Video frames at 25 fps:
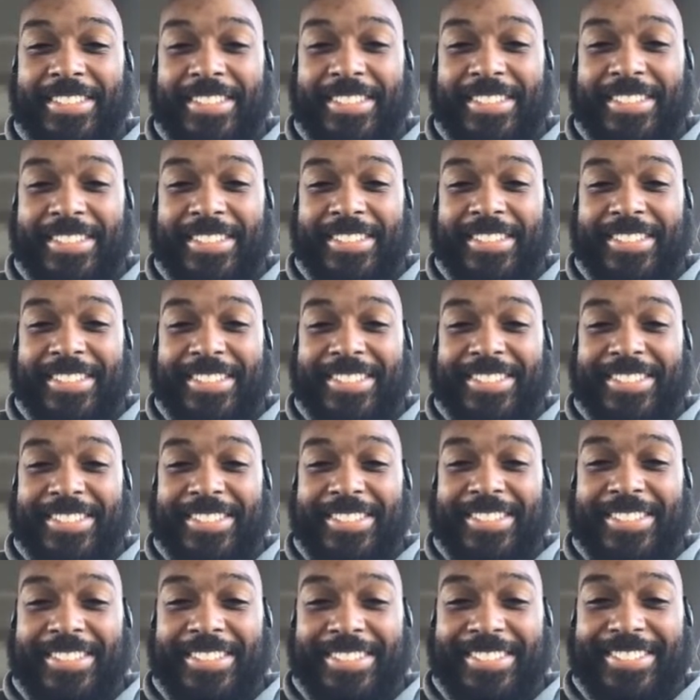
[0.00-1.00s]

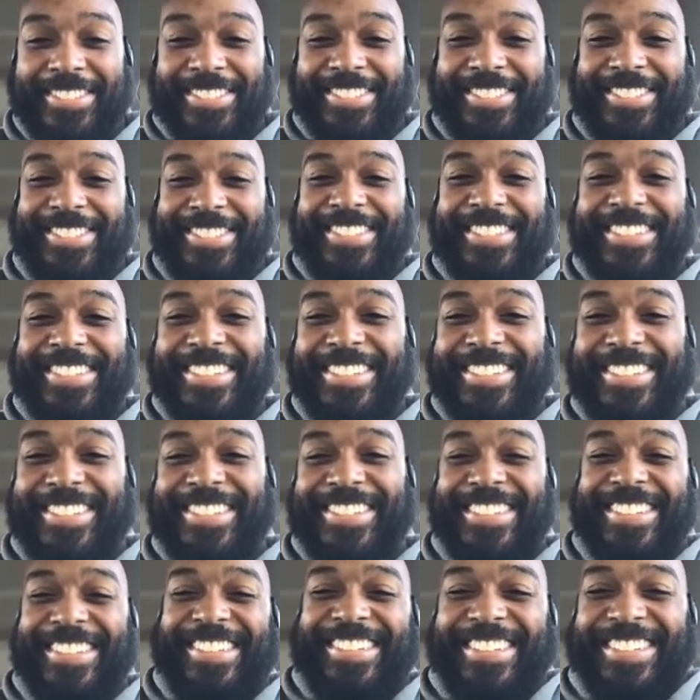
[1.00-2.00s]

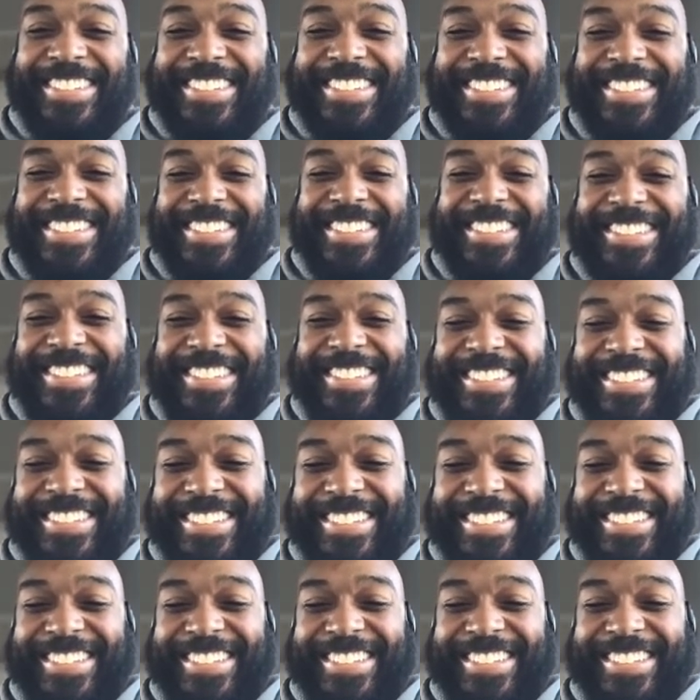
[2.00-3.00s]

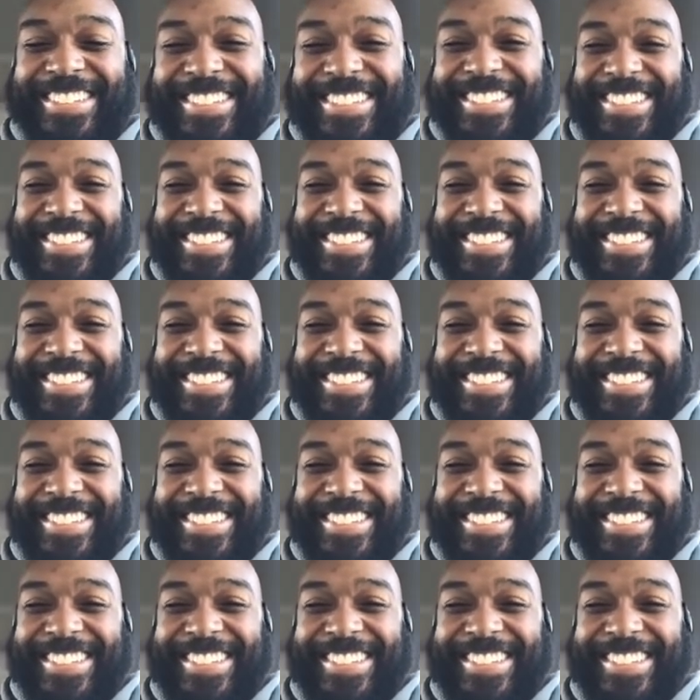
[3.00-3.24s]
(not speaking)